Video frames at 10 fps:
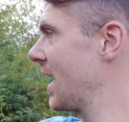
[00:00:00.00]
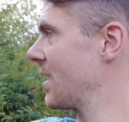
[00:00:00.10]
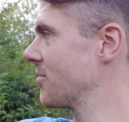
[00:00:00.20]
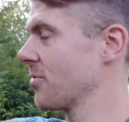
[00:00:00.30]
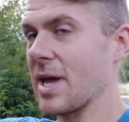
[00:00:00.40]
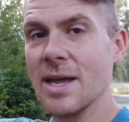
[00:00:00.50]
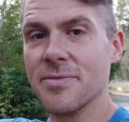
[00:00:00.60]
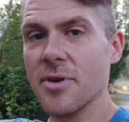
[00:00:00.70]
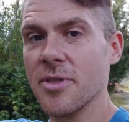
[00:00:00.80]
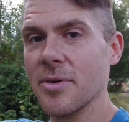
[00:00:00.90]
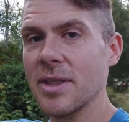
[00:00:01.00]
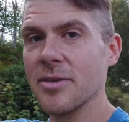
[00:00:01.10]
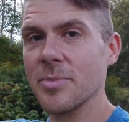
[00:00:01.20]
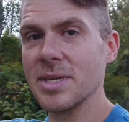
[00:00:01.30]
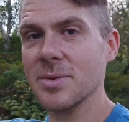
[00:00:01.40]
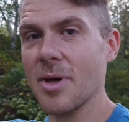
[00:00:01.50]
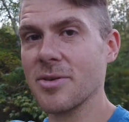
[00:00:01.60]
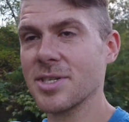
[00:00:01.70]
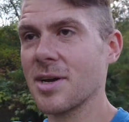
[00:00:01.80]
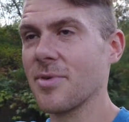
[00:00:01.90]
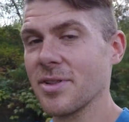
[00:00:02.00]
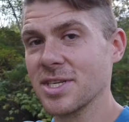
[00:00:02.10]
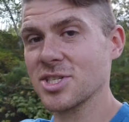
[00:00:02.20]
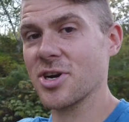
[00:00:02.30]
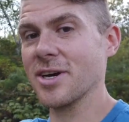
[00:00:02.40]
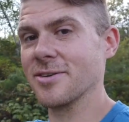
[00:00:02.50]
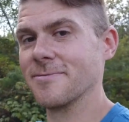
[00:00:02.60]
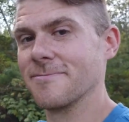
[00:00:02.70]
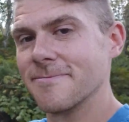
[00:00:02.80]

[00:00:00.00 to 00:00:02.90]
and if we head further in, there'll be some other stuff on this trail.